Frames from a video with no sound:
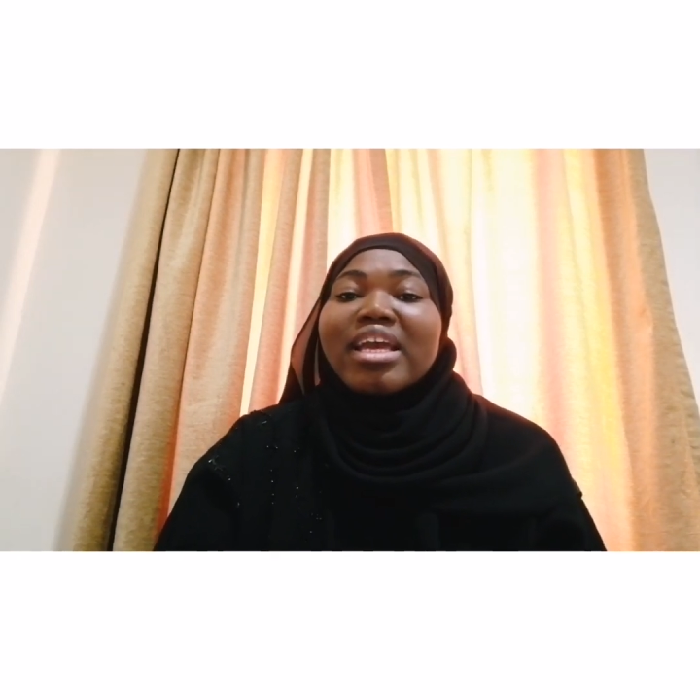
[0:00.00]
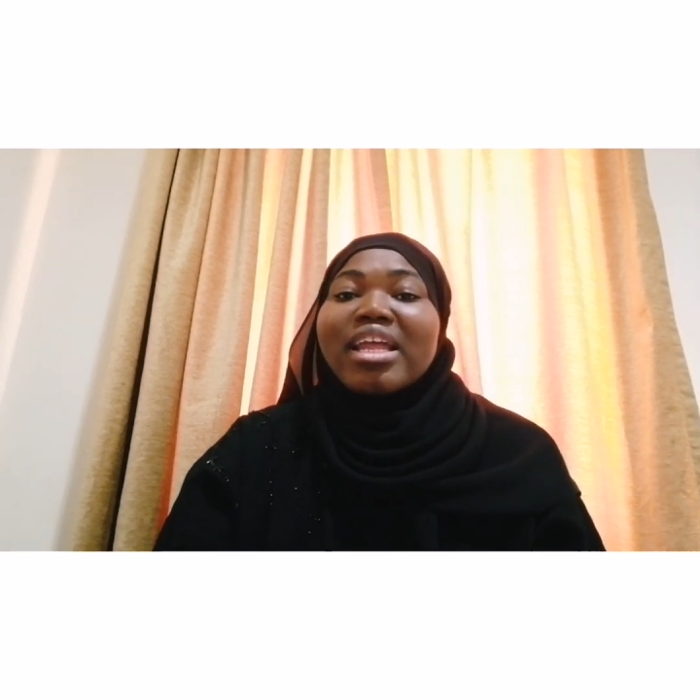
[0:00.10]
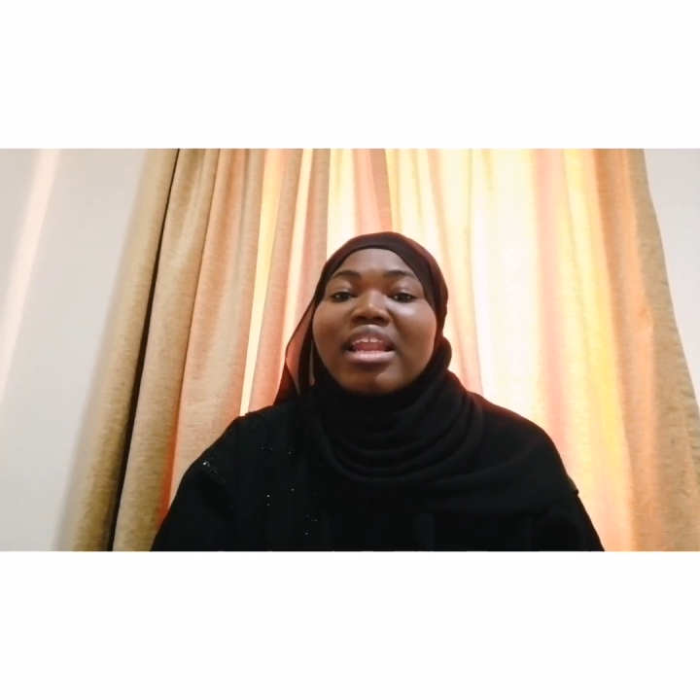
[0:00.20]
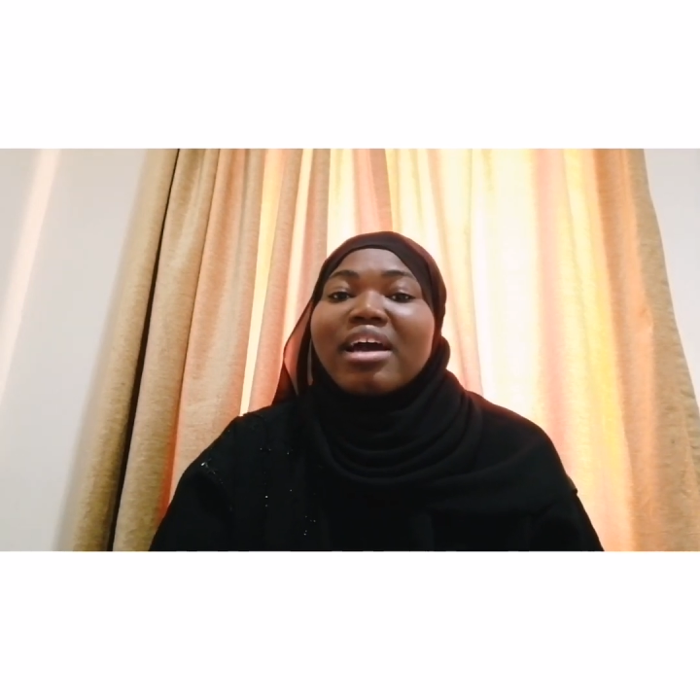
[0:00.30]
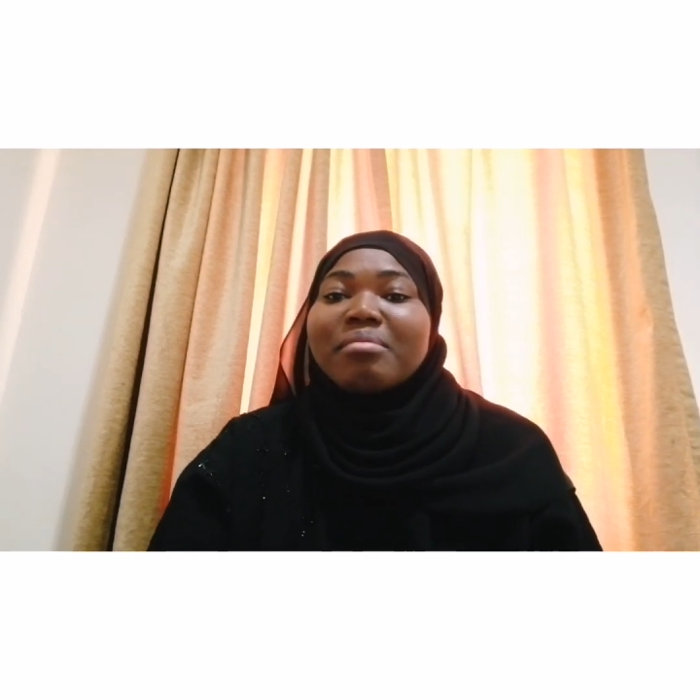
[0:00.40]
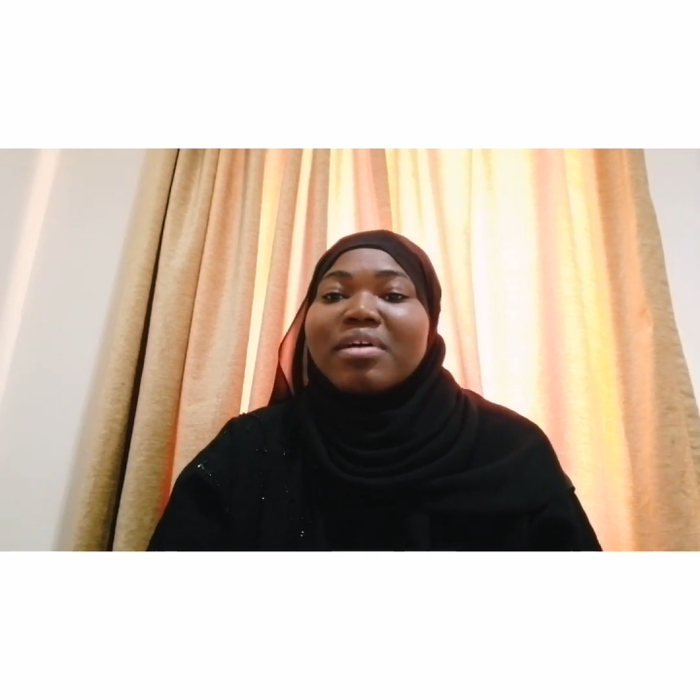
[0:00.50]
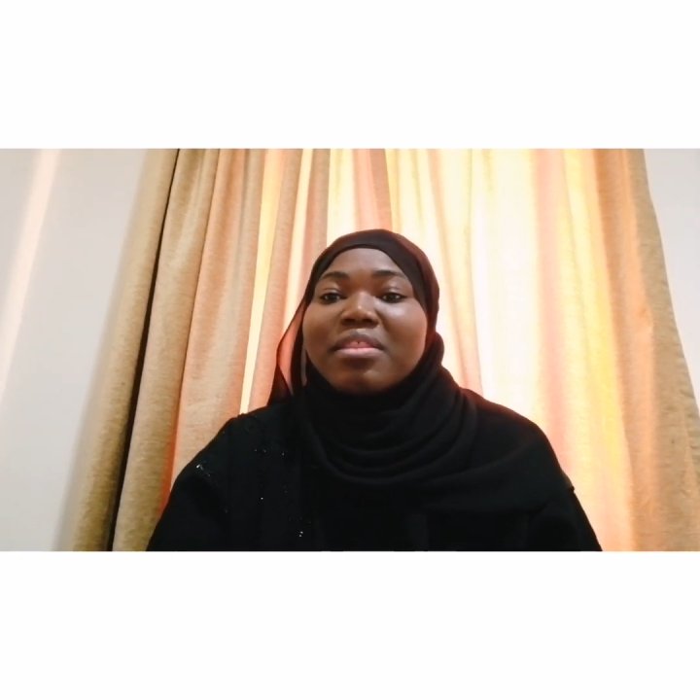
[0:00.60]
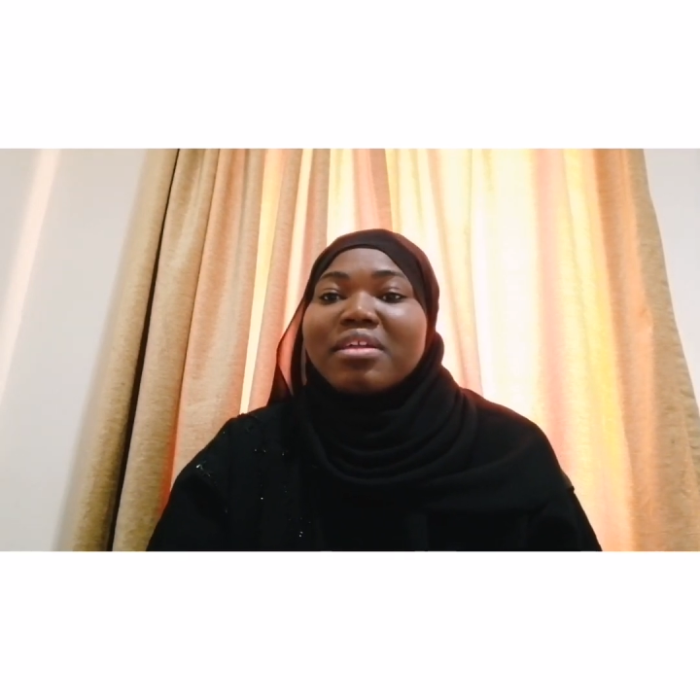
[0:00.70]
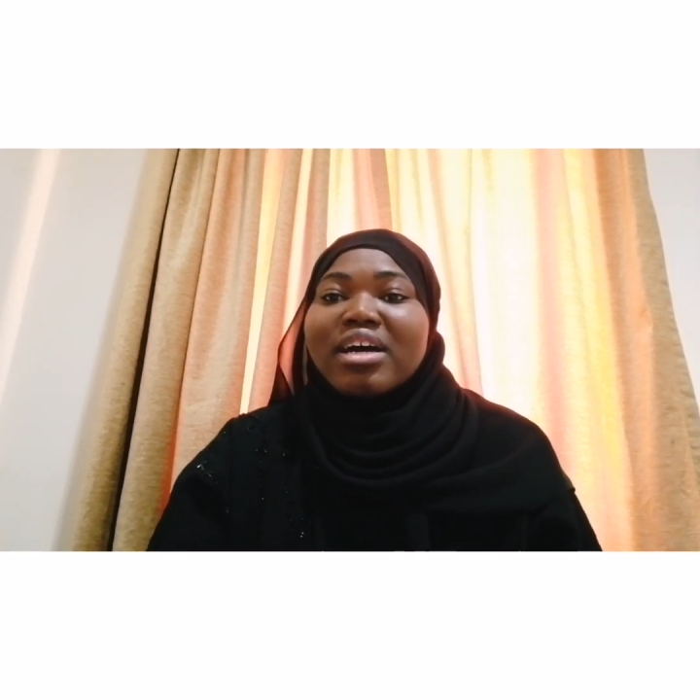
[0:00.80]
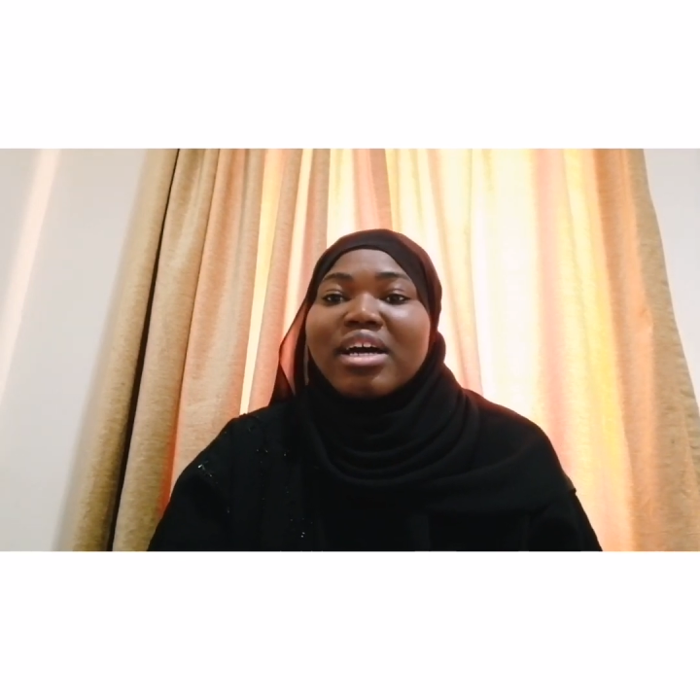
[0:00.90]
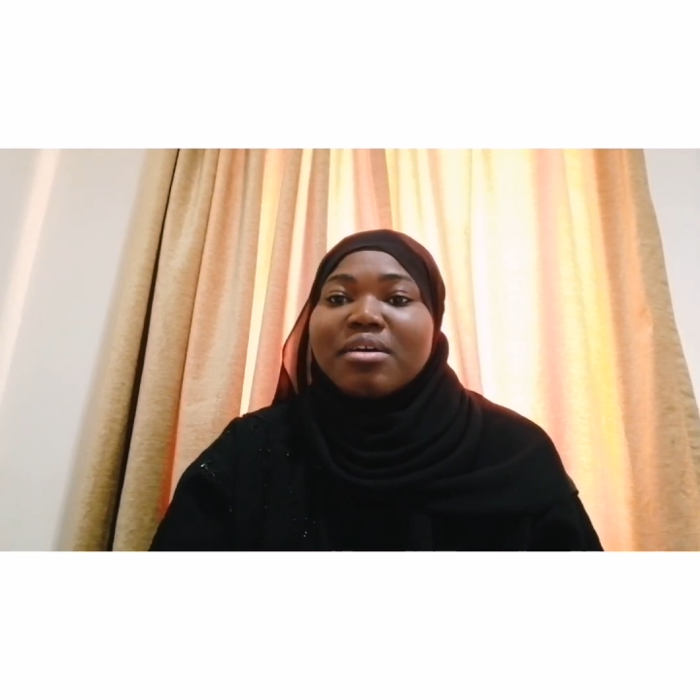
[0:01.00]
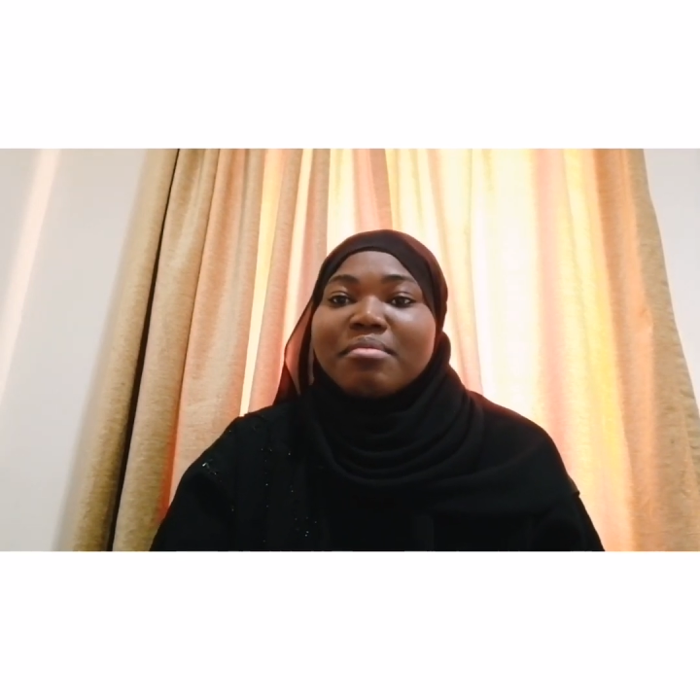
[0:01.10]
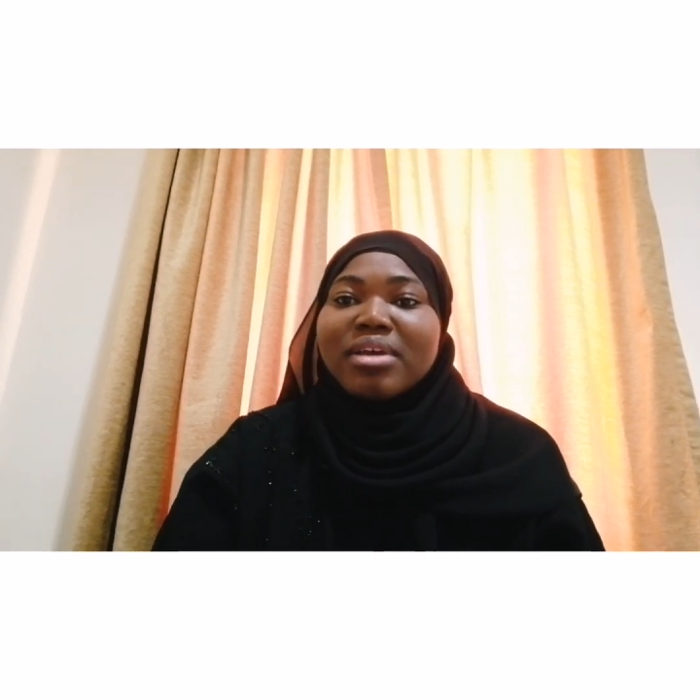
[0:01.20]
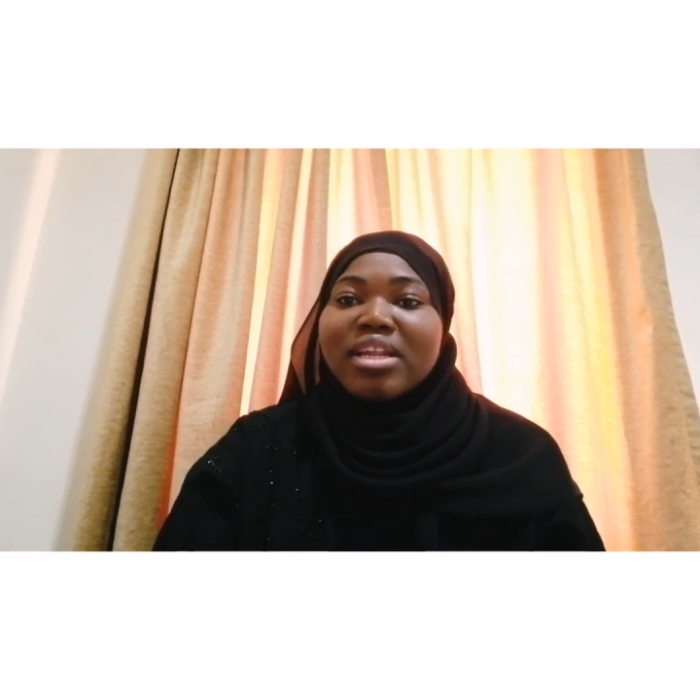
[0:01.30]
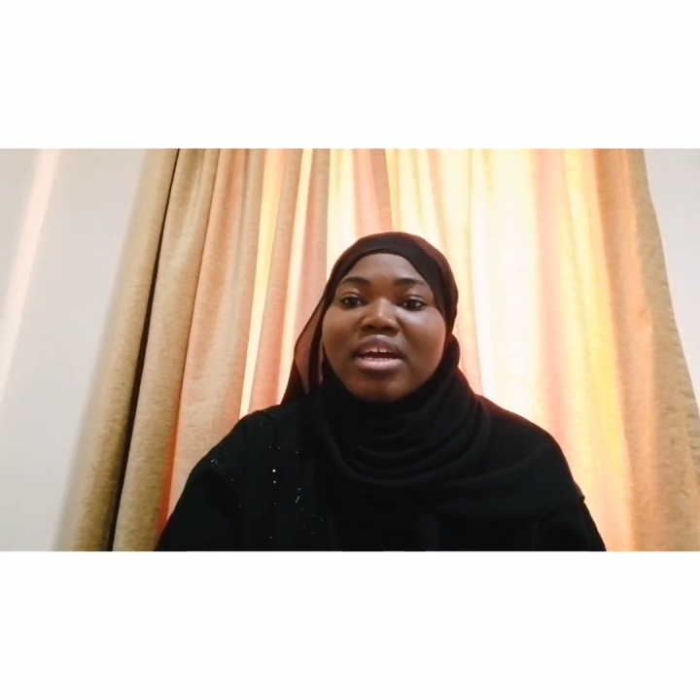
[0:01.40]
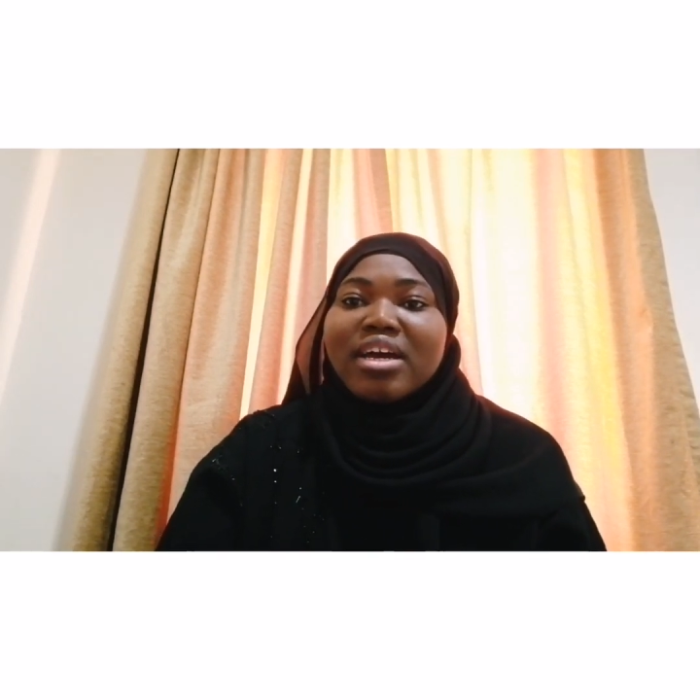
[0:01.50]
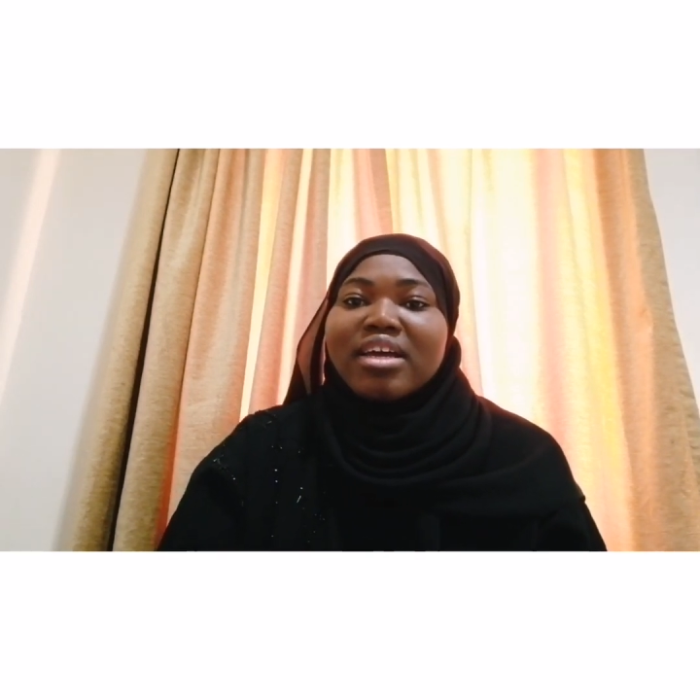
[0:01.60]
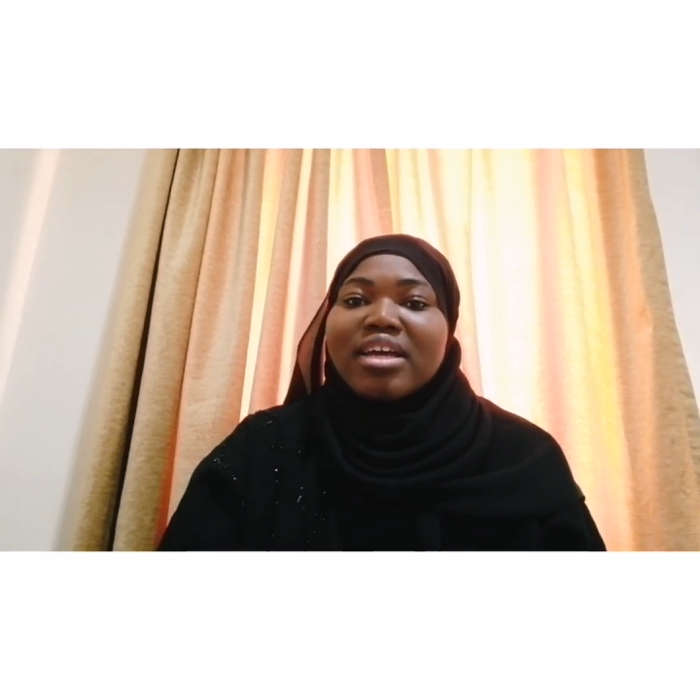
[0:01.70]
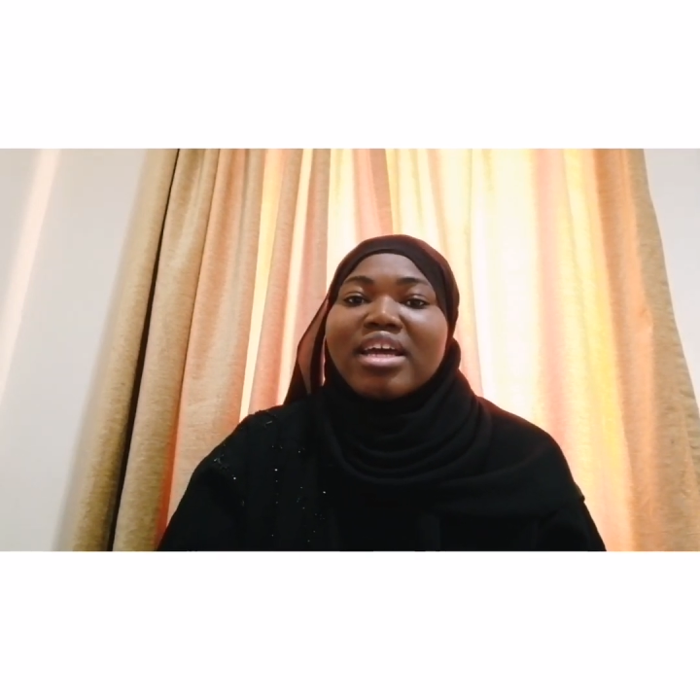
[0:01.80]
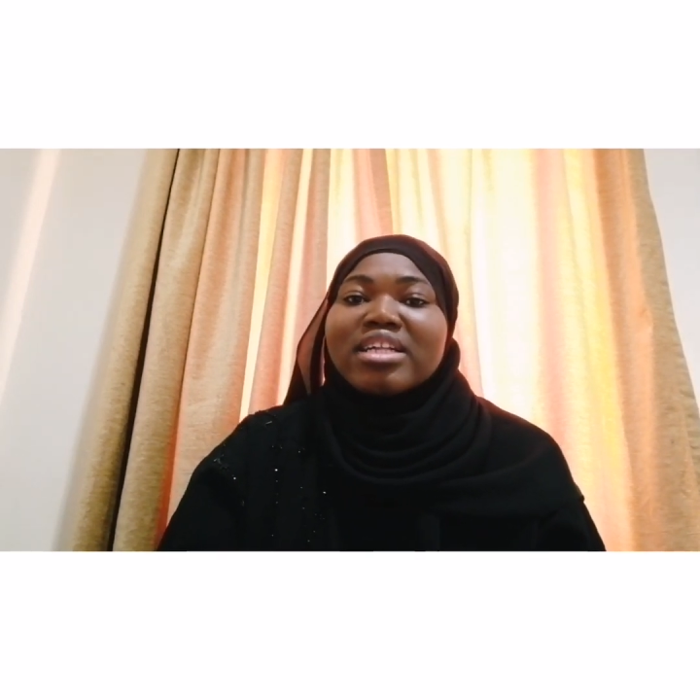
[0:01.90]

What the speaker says: Illa ma dhahara minha,